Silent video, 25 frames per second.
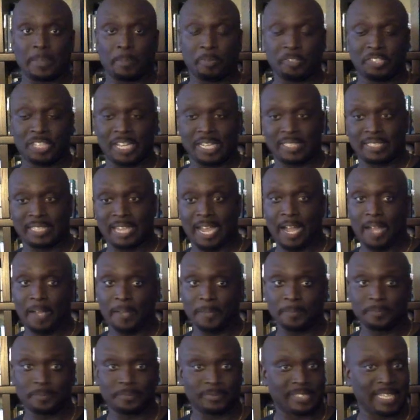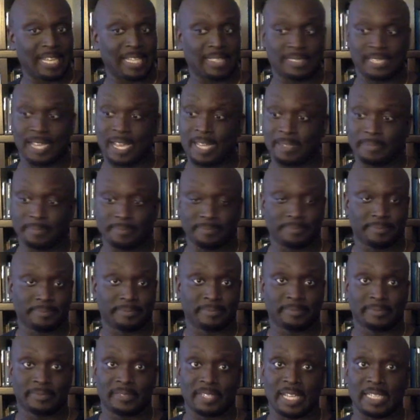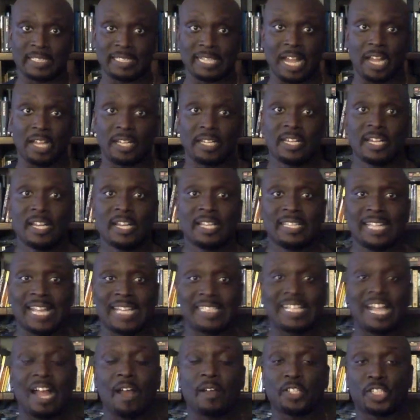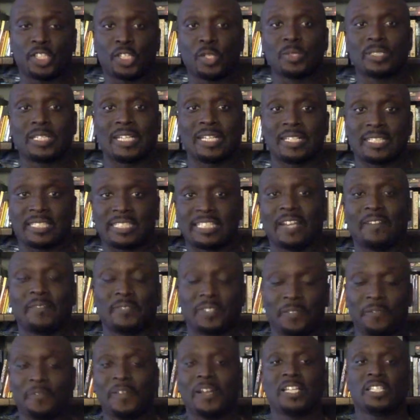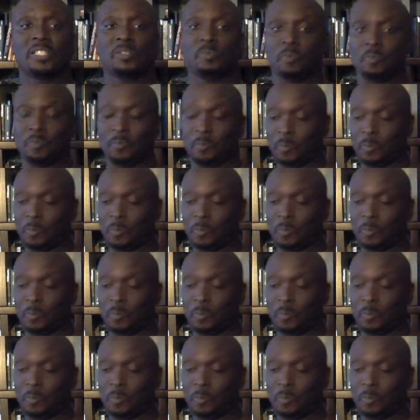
a projectile. That's it. That's how that's how it's used as a self-defense